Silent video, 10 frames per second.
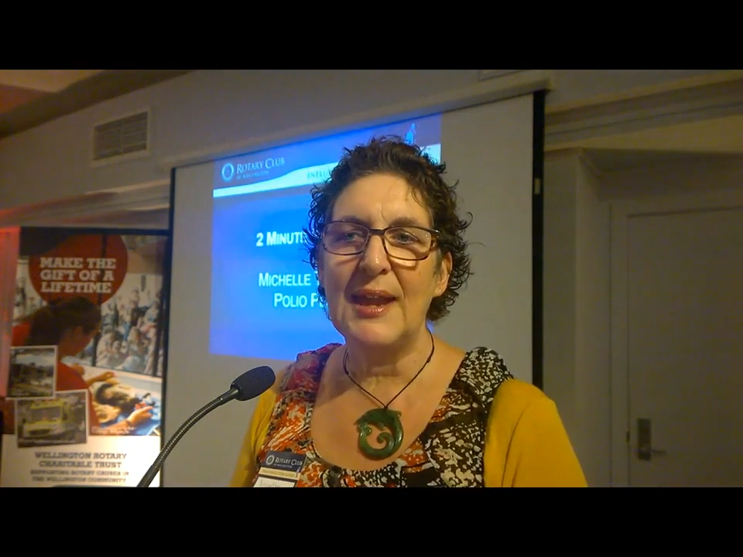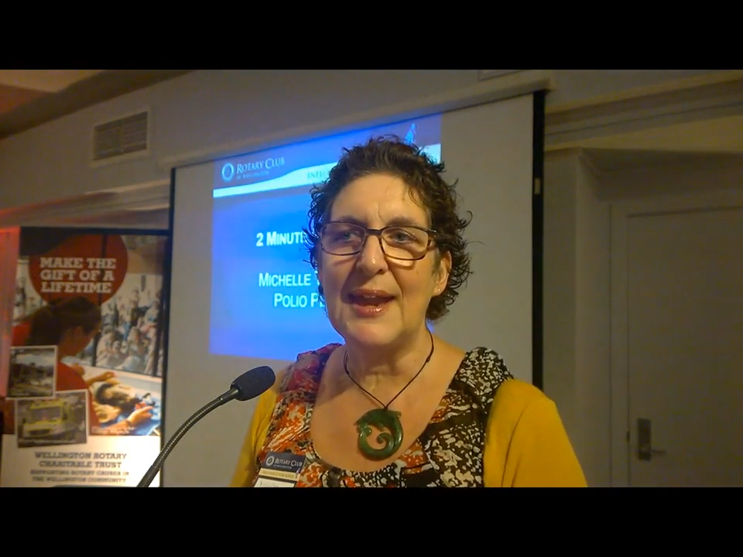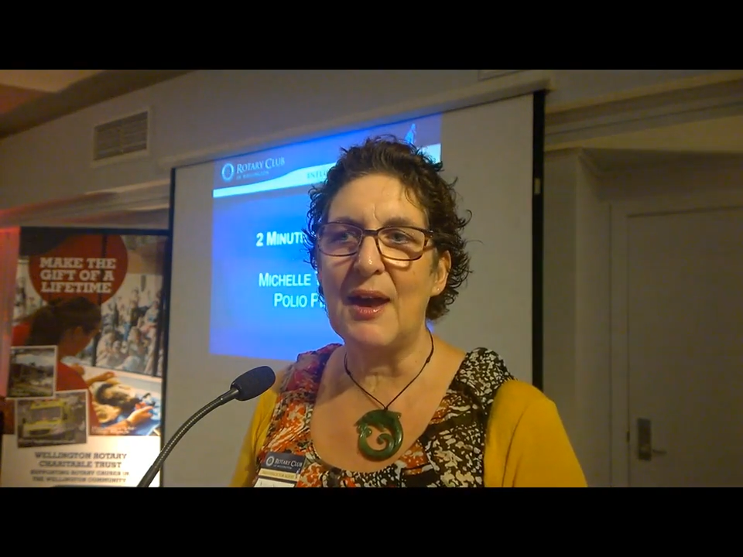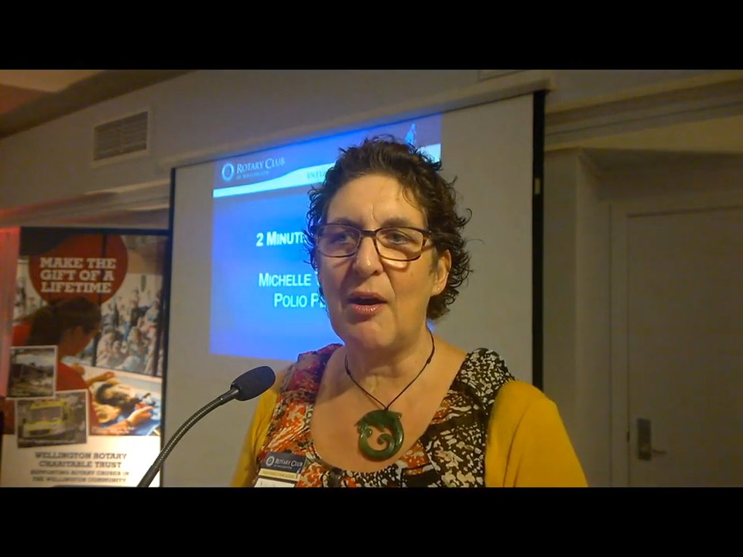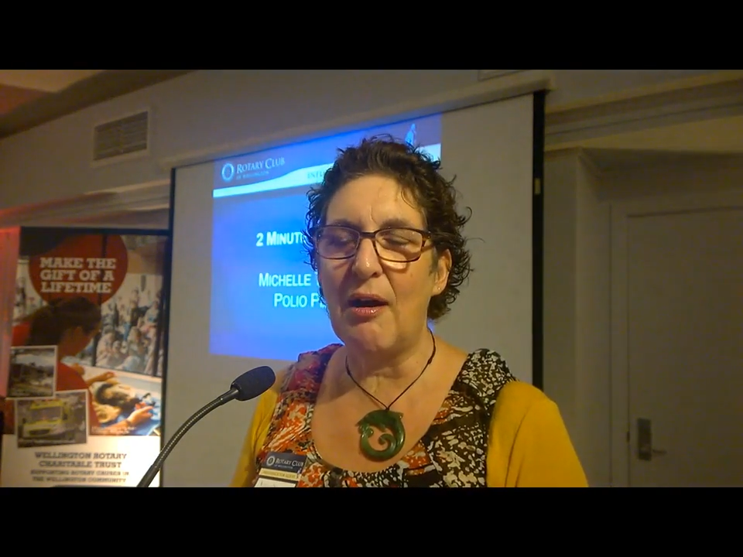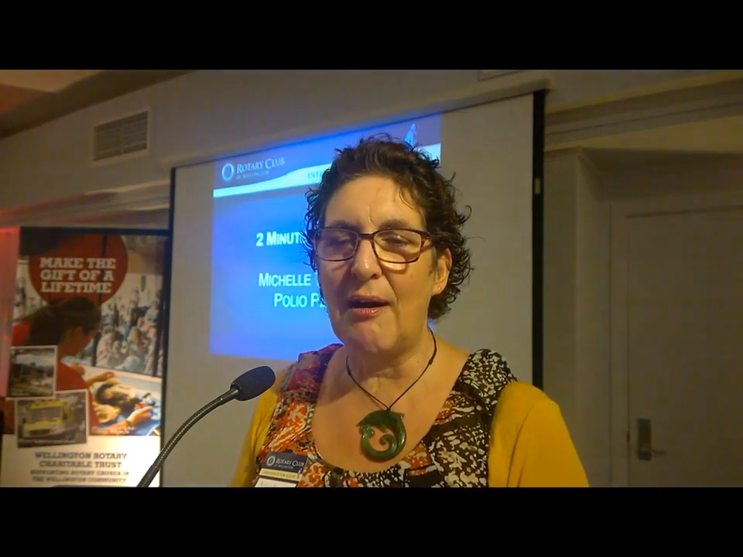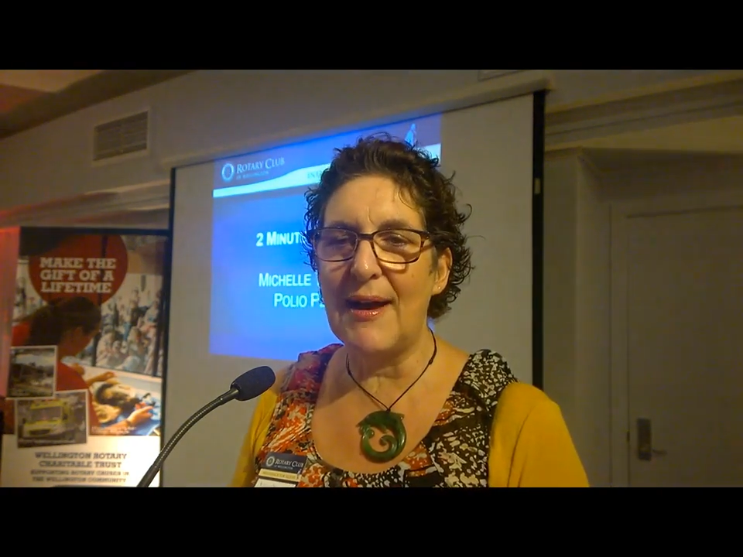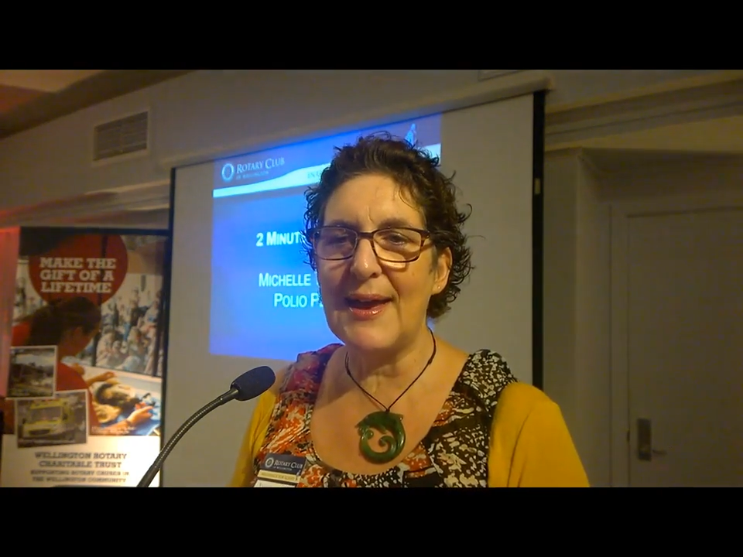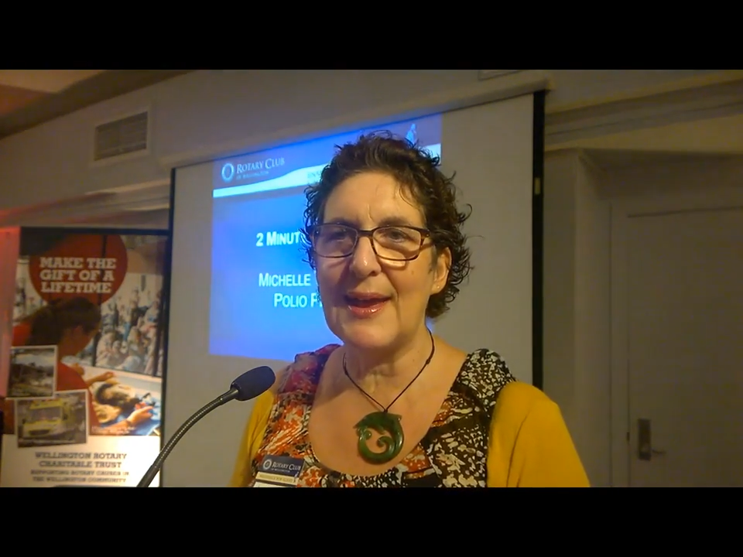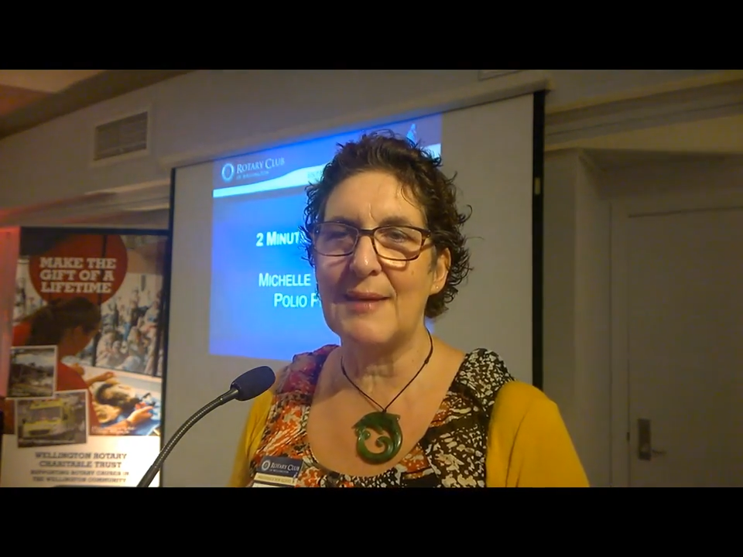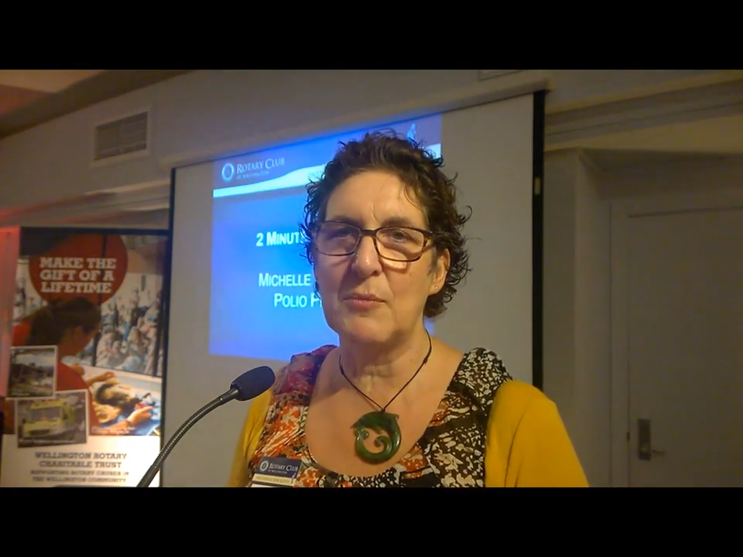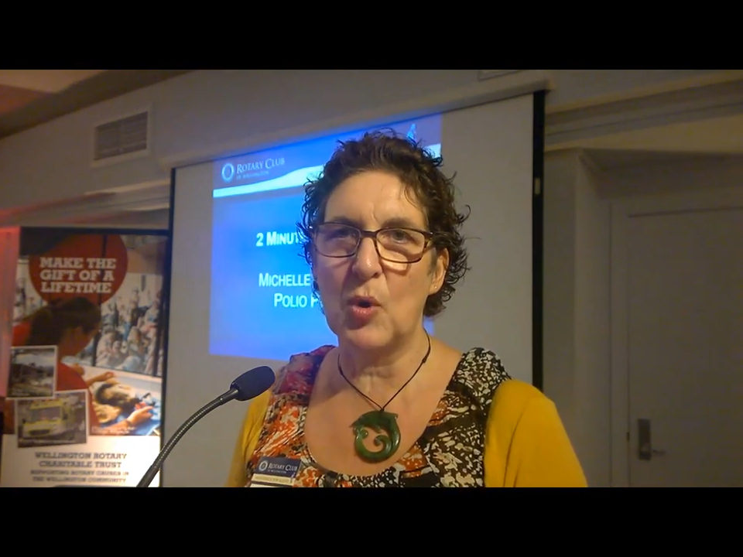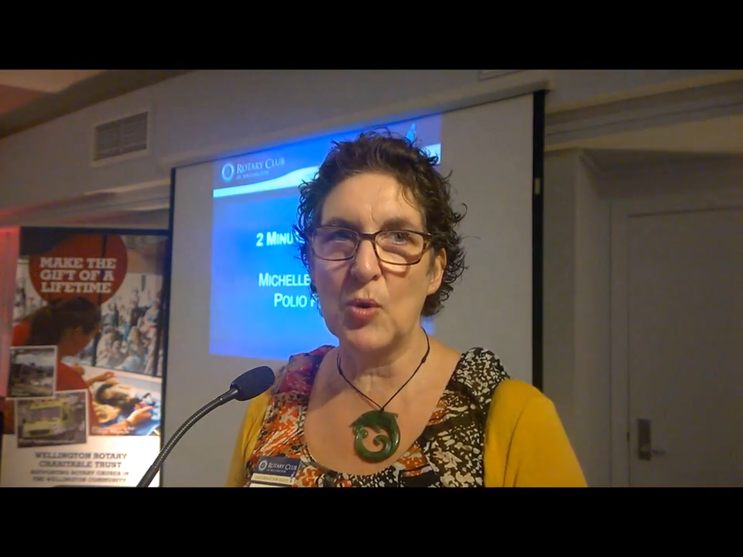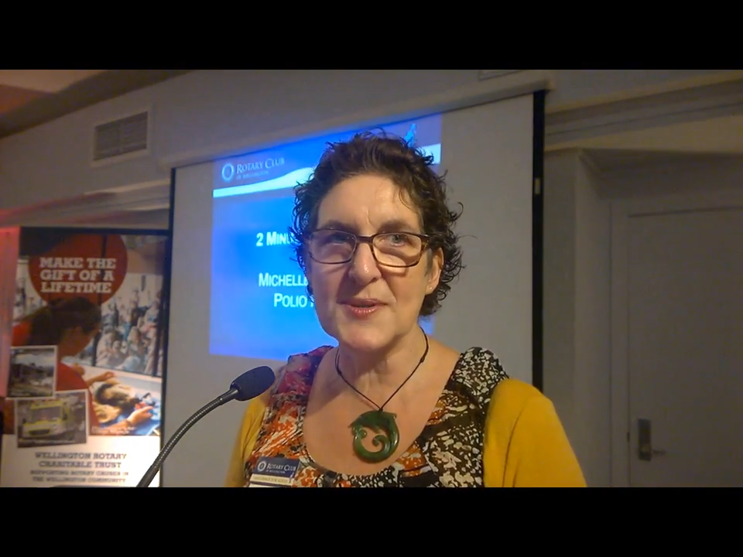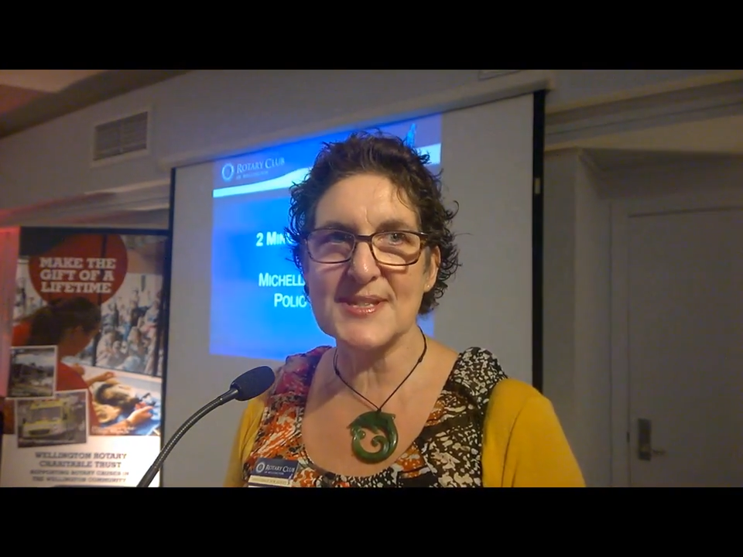Now, I am
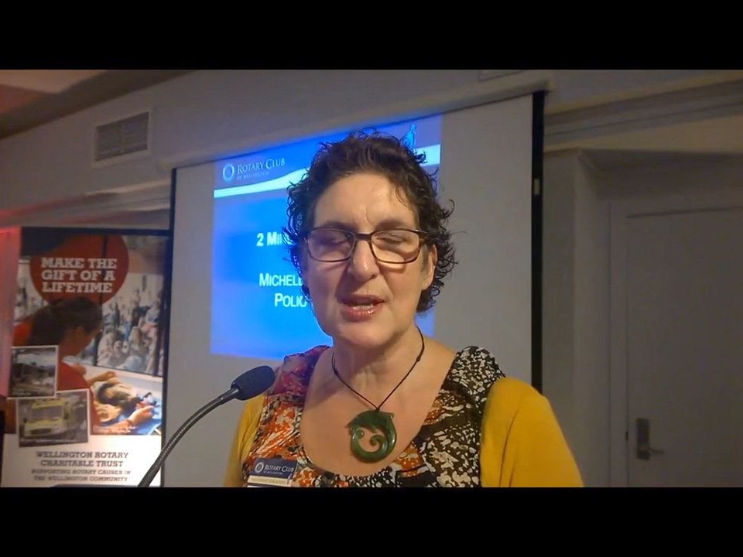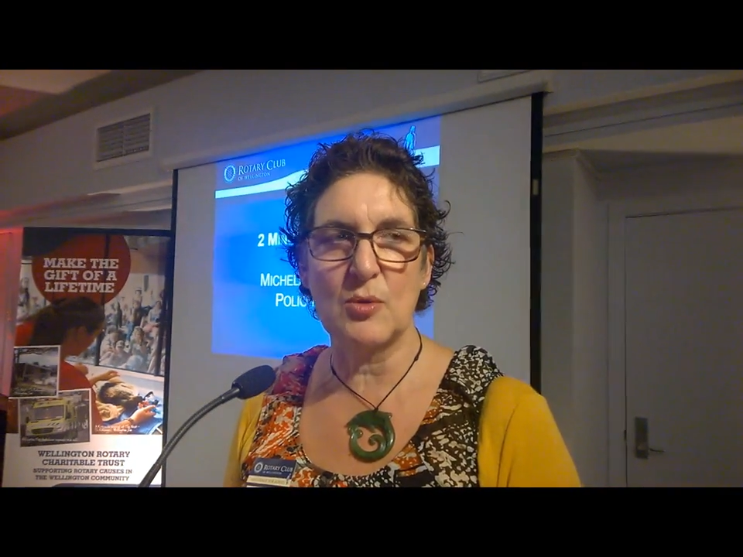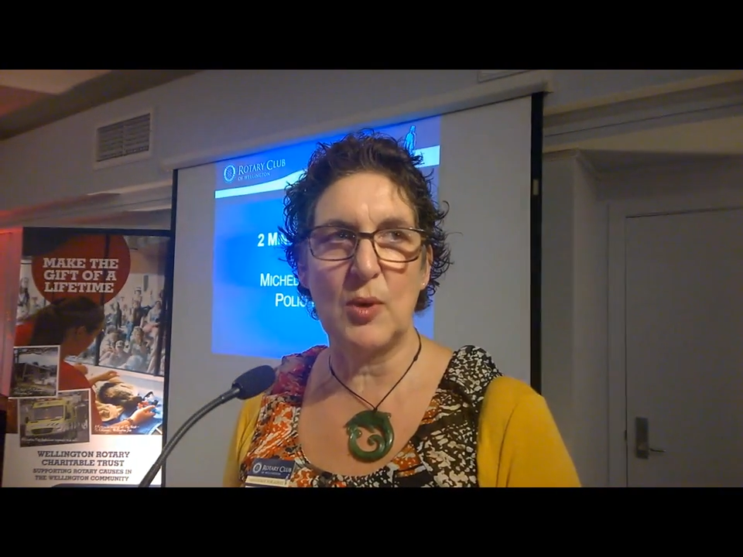also,